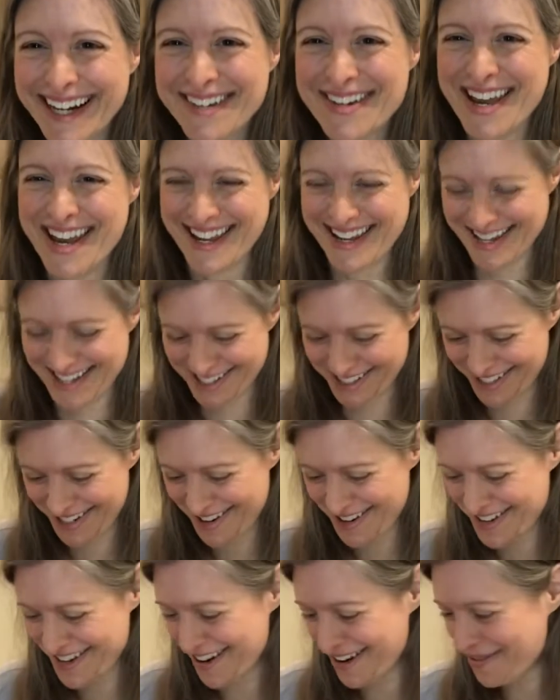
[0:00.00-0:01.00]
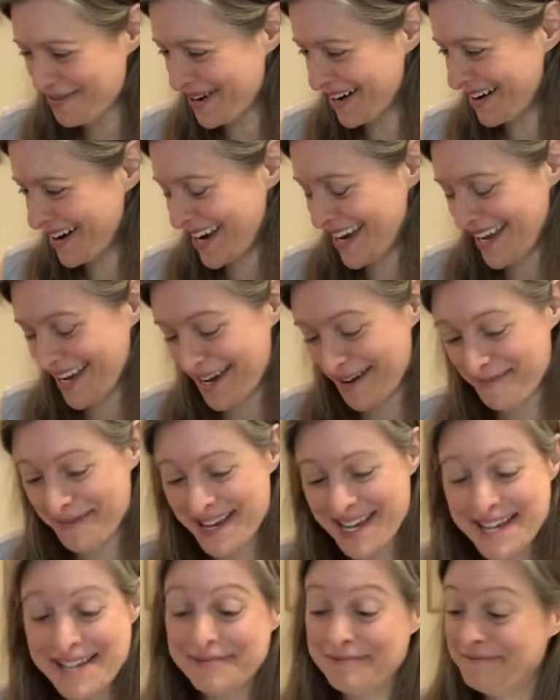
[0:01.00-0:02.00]
gonna show y'all where I am.
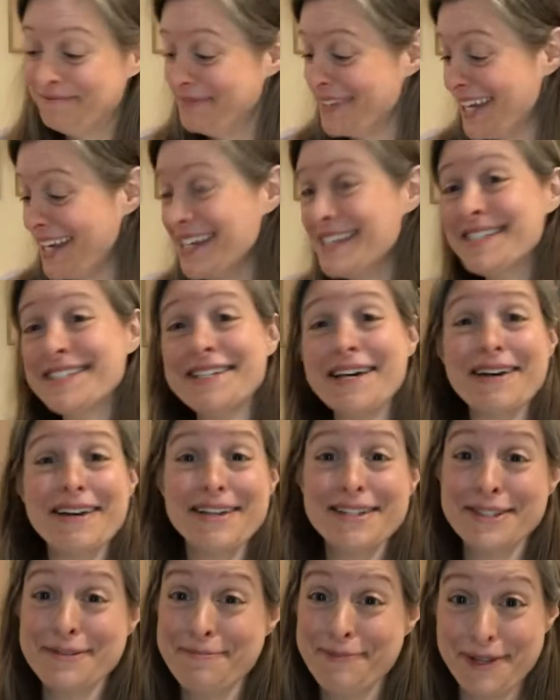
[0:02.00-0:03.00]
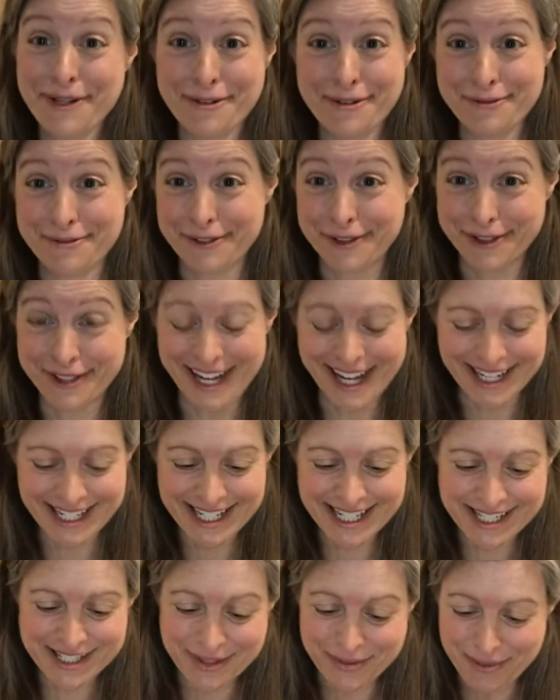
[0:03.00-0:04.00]
It's beautiful. I
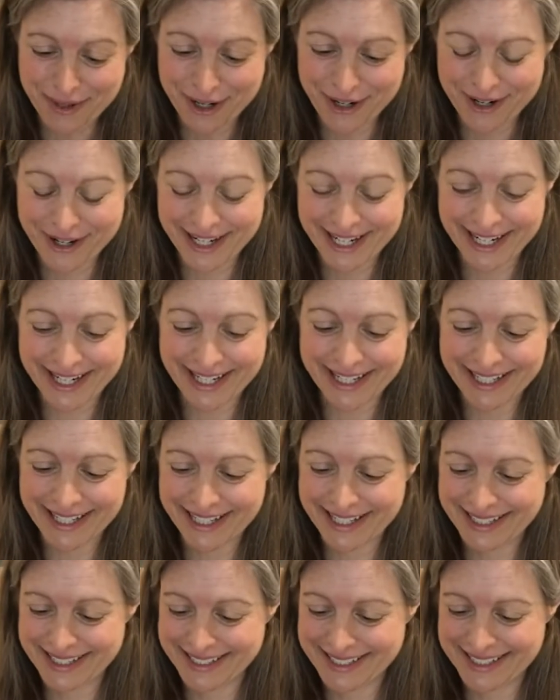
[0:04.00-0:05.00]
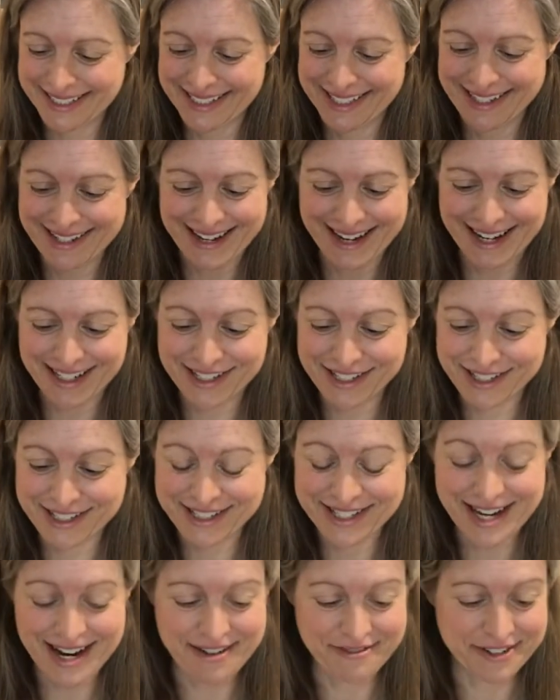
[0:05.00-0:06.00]
need to work on it. I just
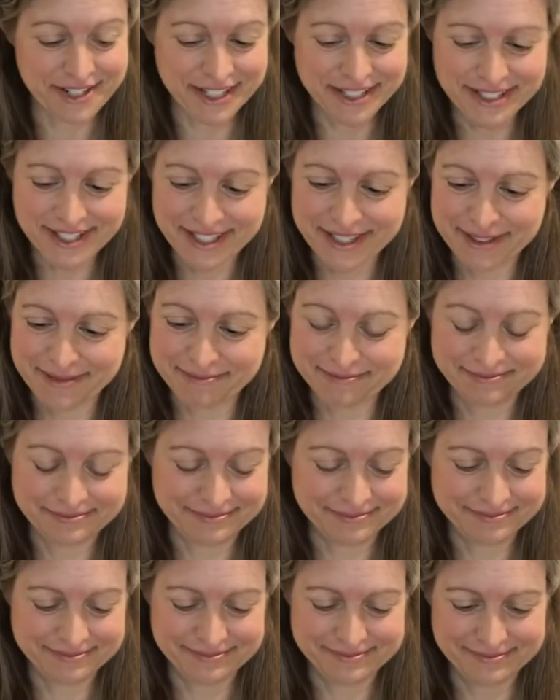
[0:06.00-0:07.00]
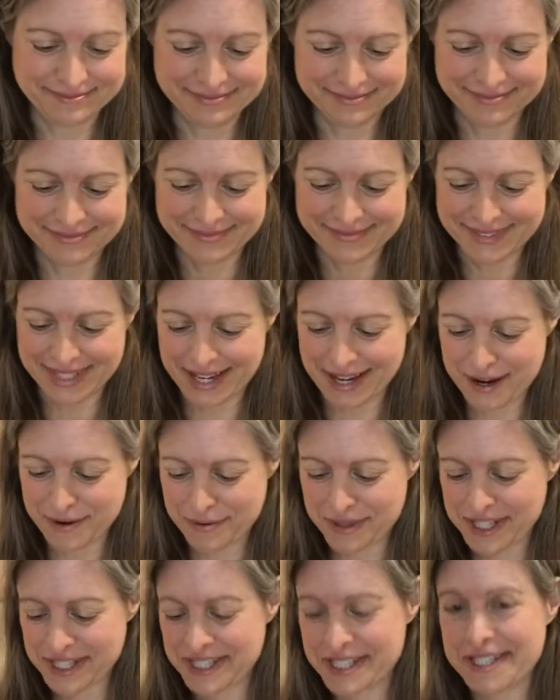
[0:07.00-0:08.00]
haven't. Oh,
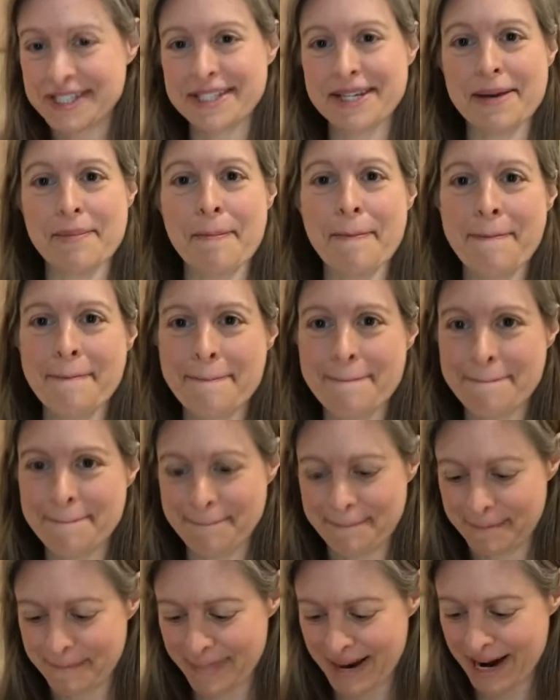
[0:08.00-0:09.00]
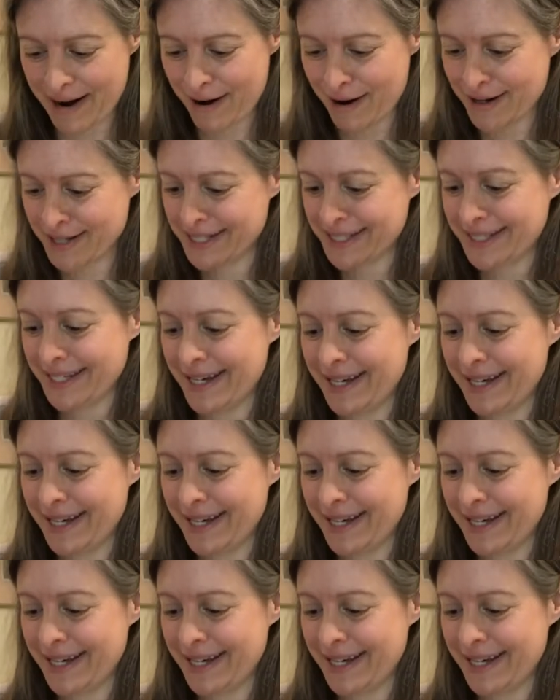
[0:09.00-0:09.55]
this is embarrassing.